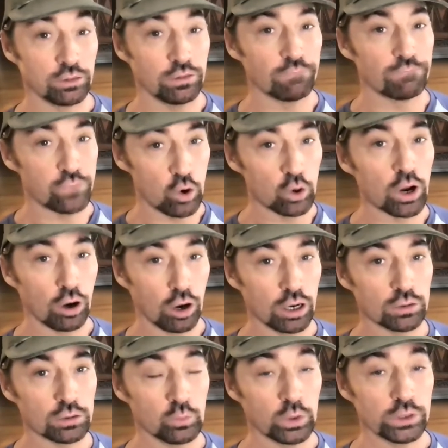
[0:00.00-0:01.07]
the folk
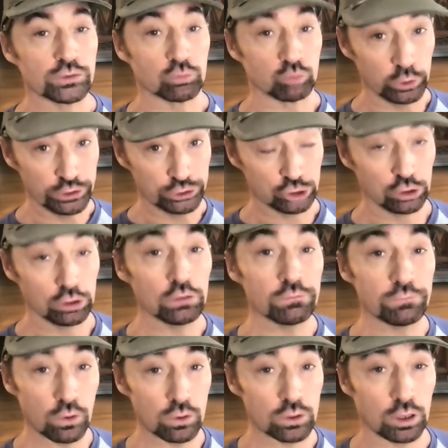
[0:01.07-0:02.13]
art was regional
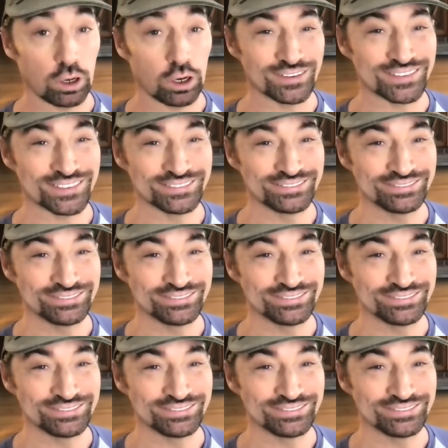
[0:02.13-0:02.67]
folk art.